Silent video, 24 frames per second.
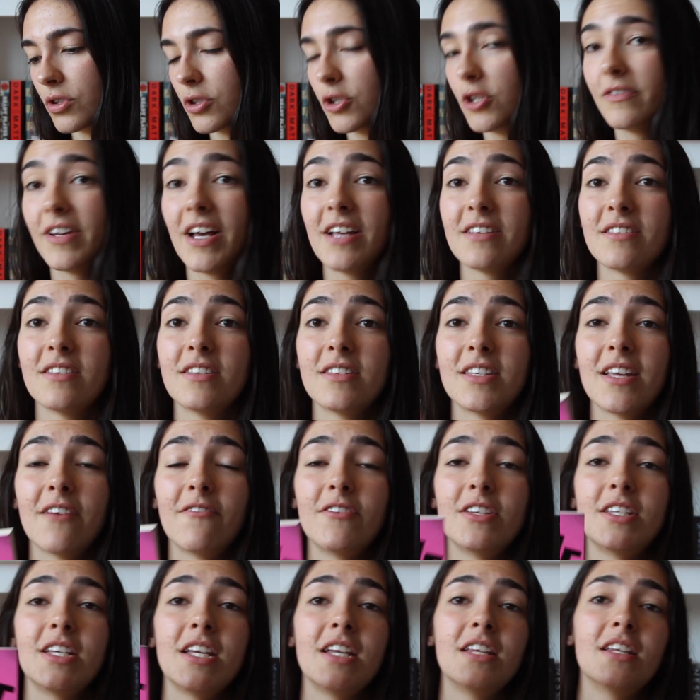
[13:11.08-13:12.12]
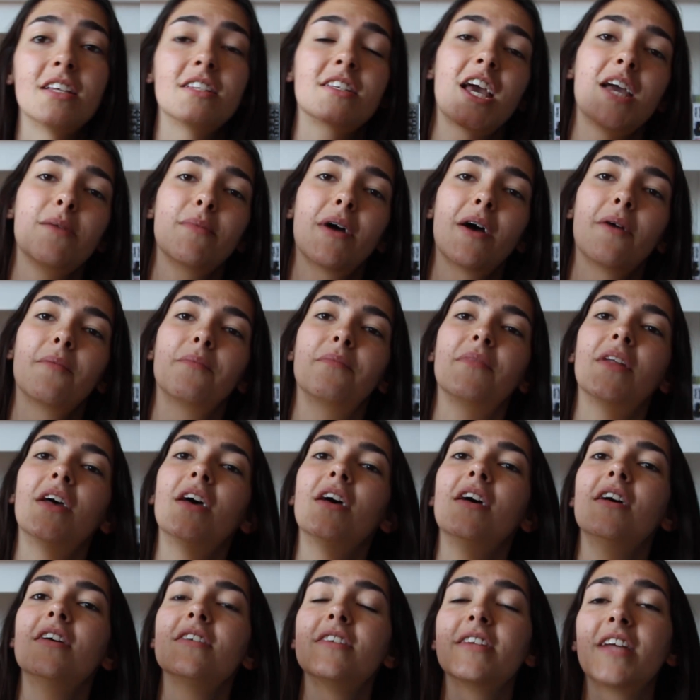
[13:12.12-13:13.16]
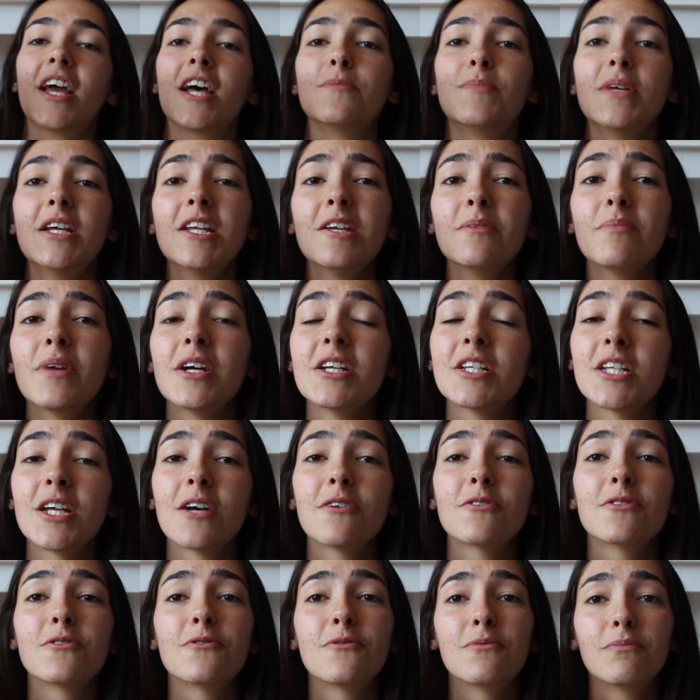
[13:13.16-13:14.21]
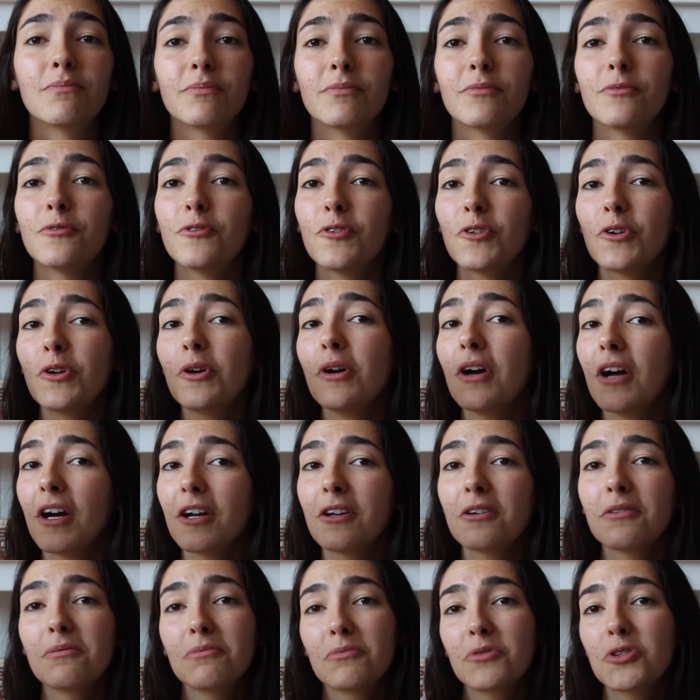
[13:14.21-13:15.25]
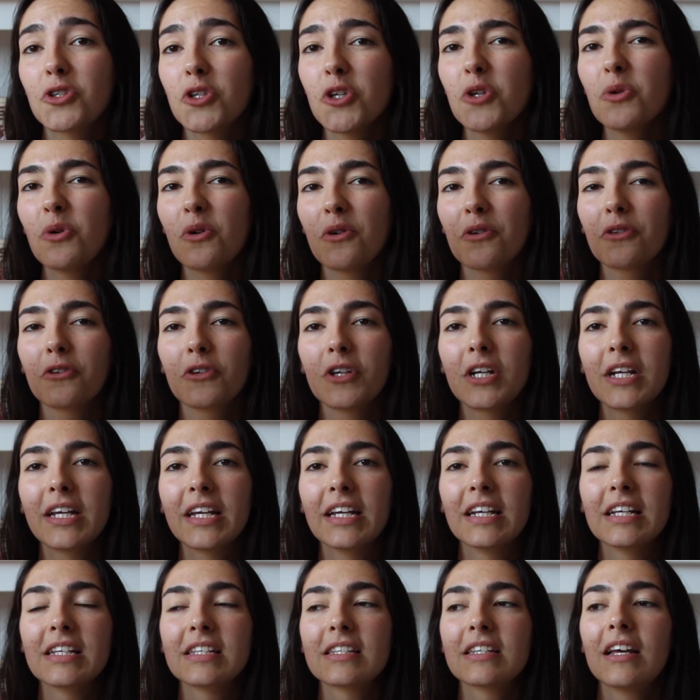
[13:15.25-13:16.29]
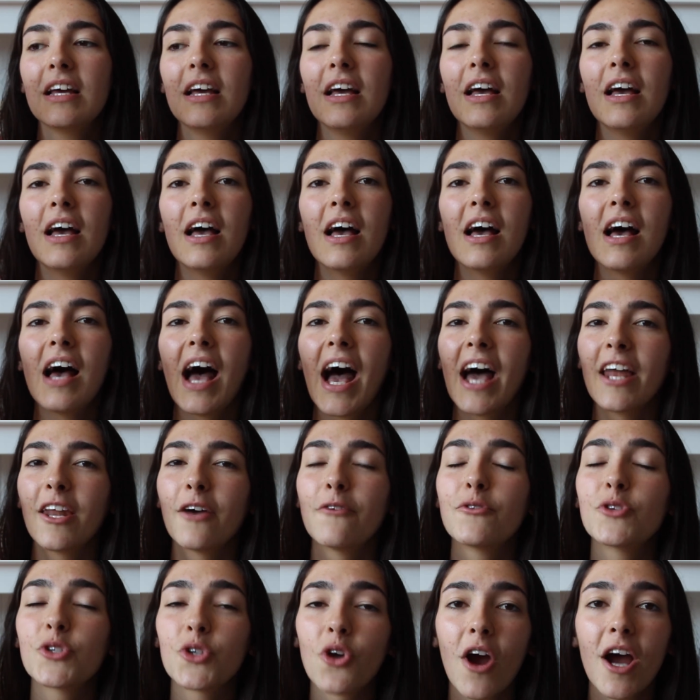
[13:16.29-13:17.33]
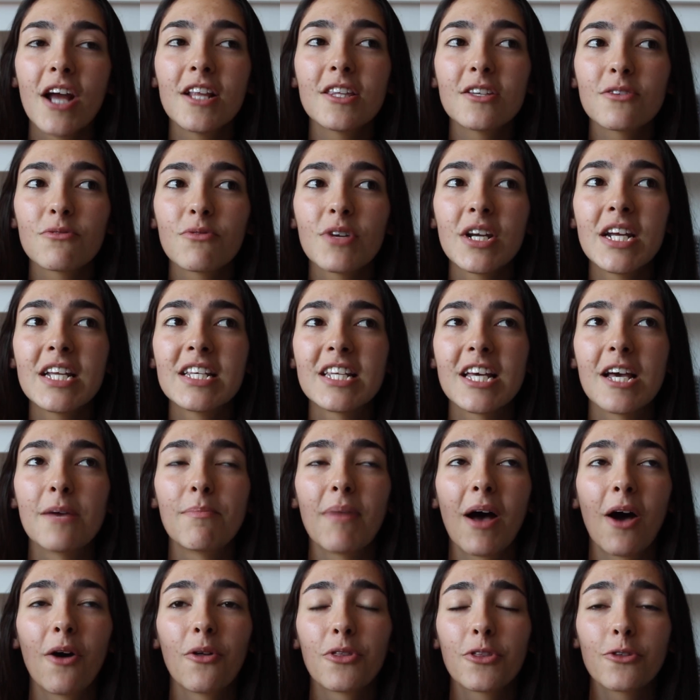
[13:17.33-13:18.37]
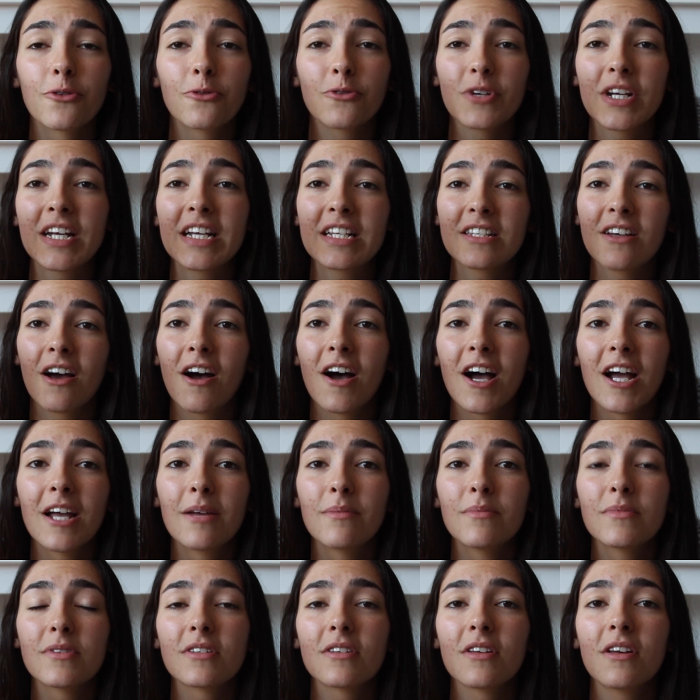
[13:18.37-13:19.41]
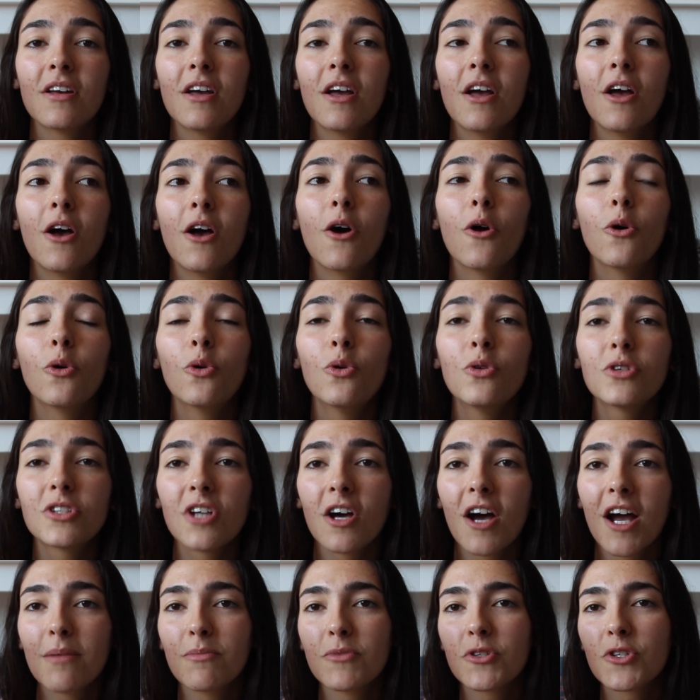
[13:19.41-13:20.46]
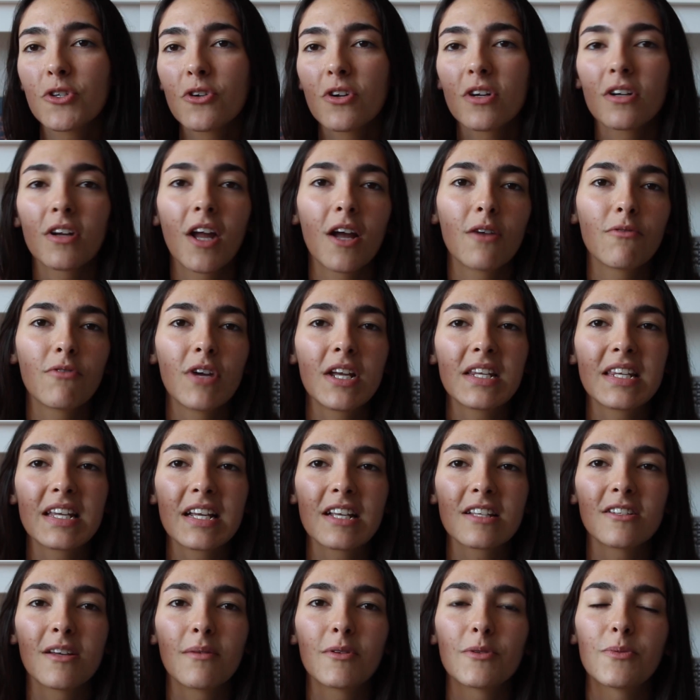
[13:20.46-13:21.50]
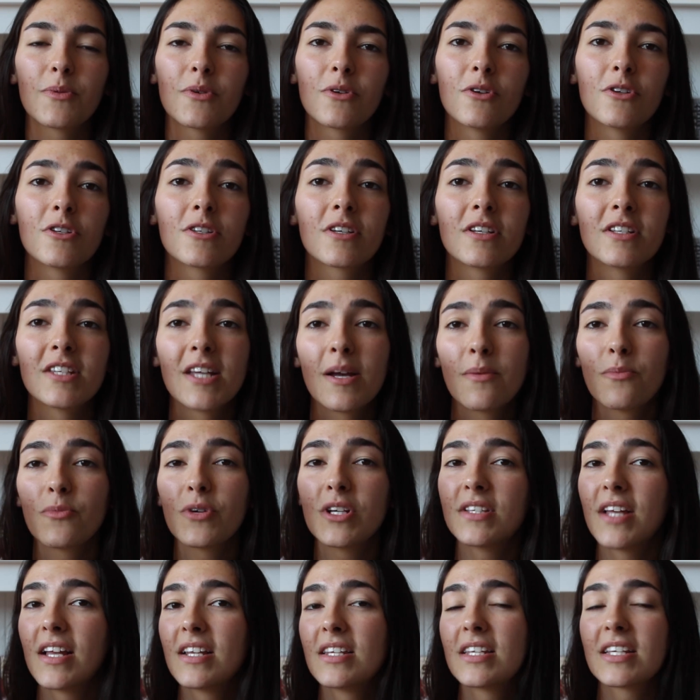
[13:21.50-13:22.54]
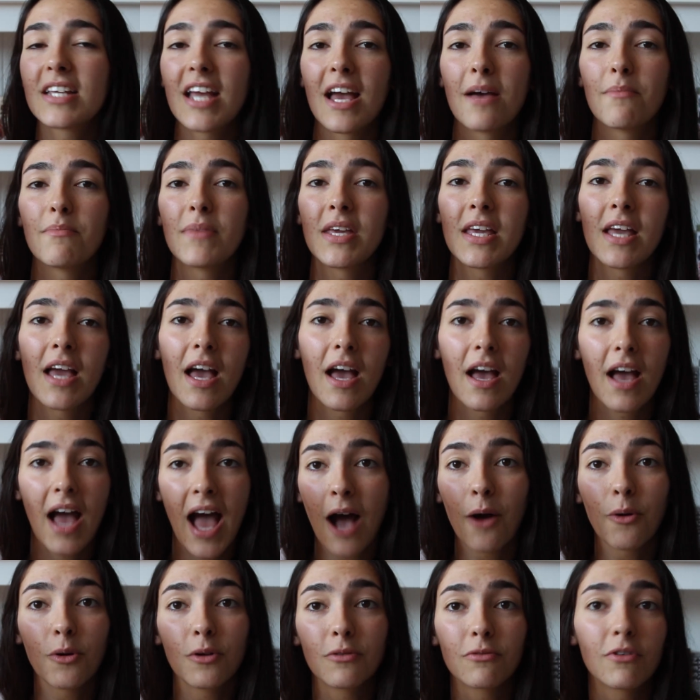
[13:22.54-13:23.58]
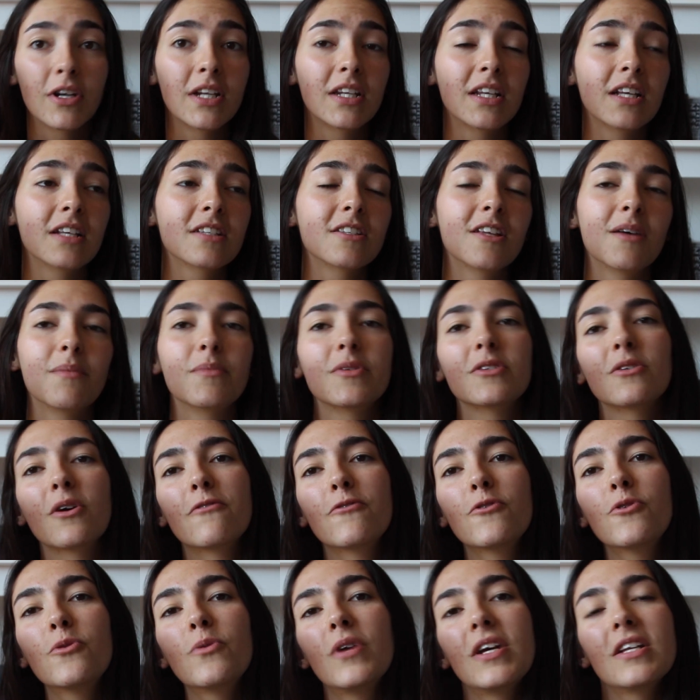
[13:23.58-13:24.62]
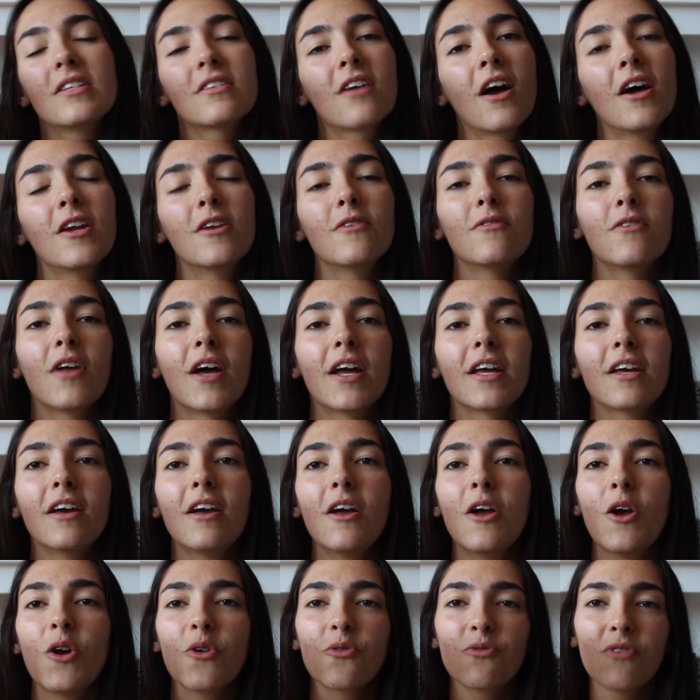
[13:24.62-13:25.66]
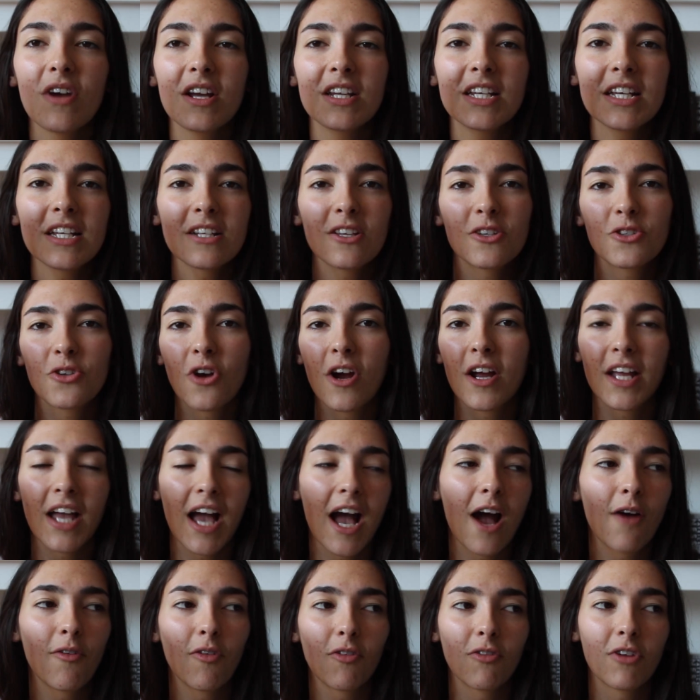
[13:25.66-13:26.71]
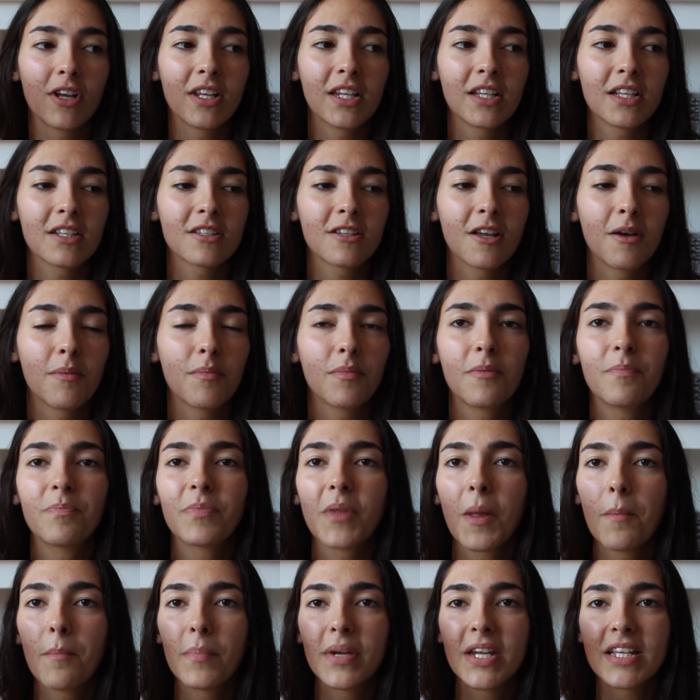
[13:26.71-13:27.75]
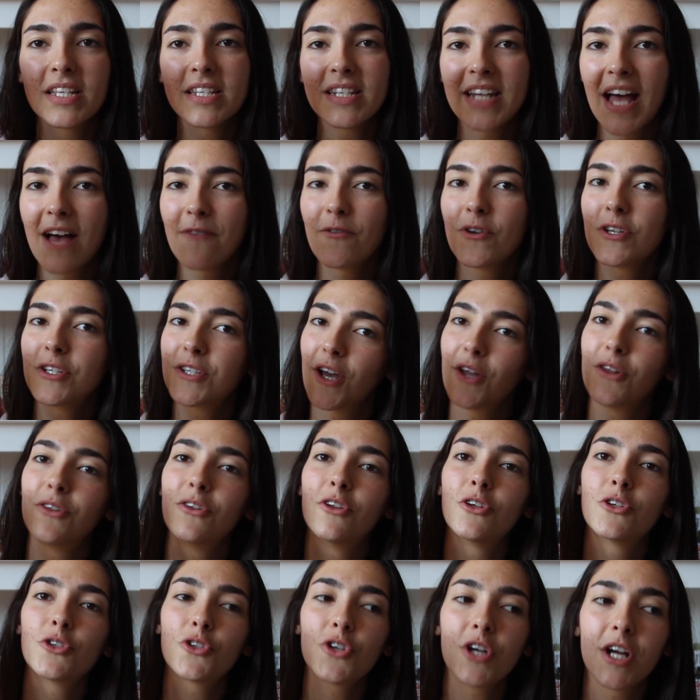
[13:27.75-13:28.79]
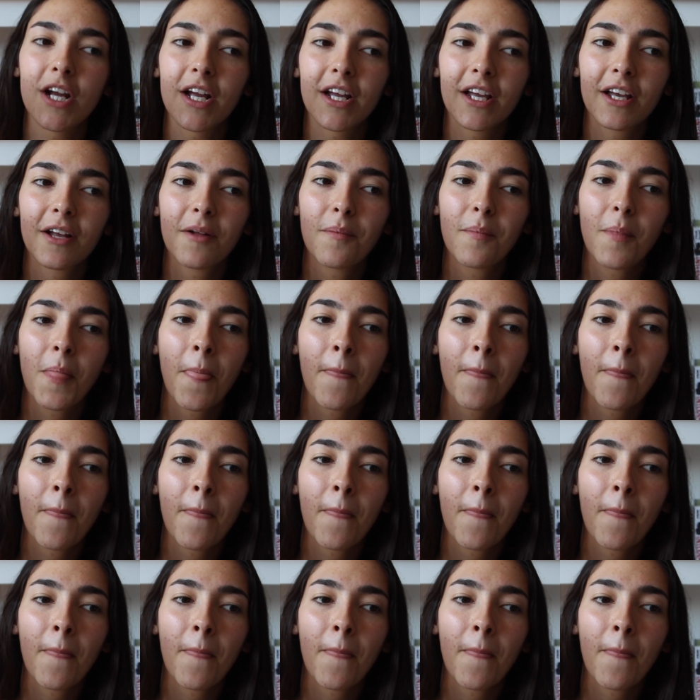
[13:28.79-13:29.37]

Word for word: 2017 this came out. So yeah, it's been on my shelves for uh, two or three years and I've tried to read it about three times. All times during like reading slumps because contemporaries tend to get me out of reading slumps. So I've always kind of like read it to try and get out of a reading slump, but it's never done the trick.